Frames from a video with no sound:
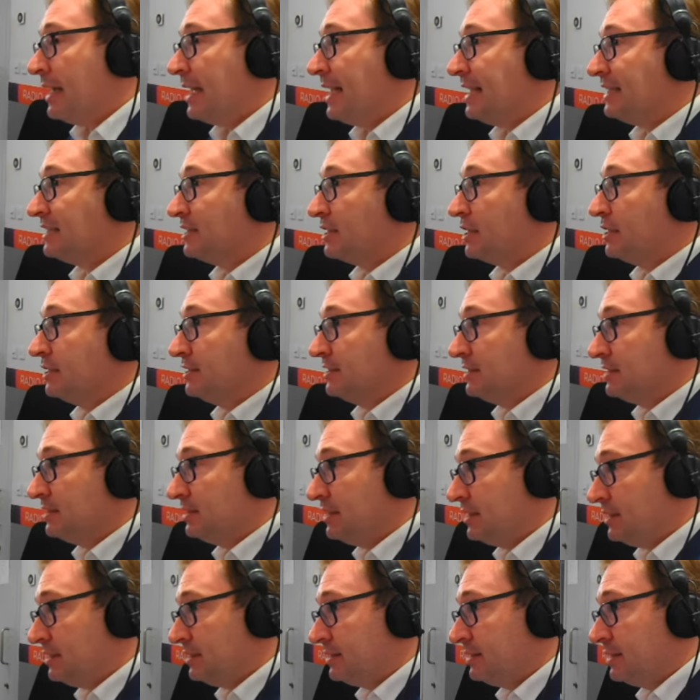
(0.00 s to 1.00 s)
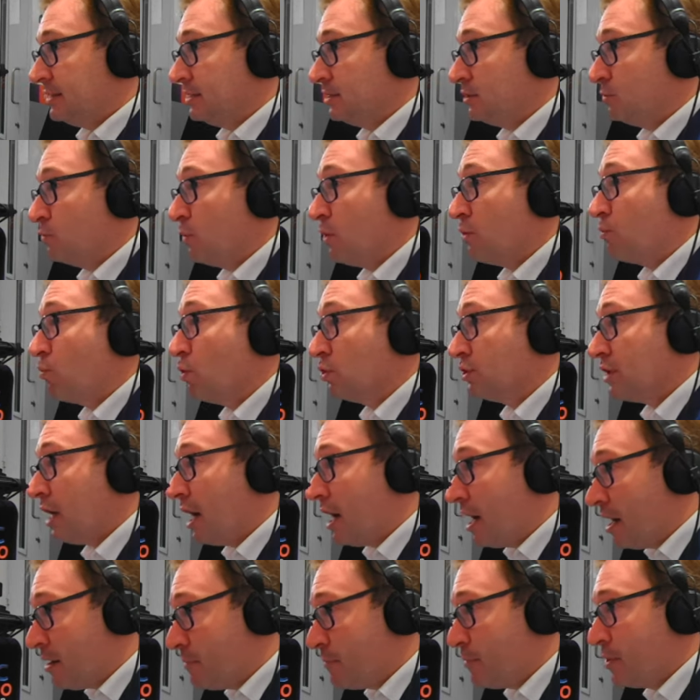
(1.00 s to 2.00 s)
It's consistent with what
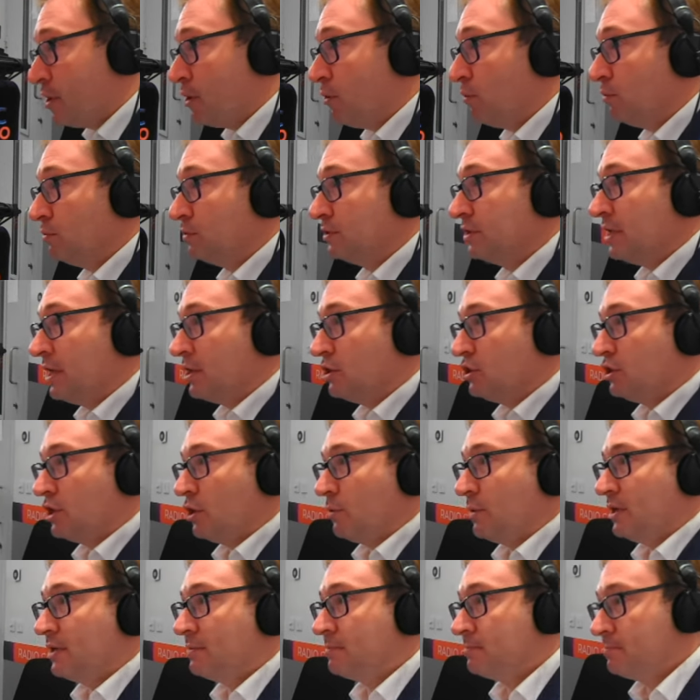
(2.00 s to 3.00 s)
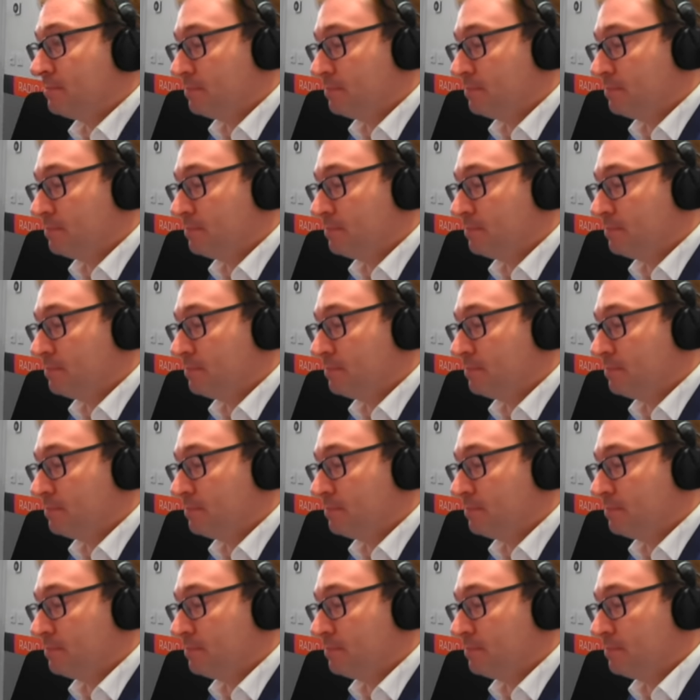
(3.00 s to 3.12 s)
our polls are showing.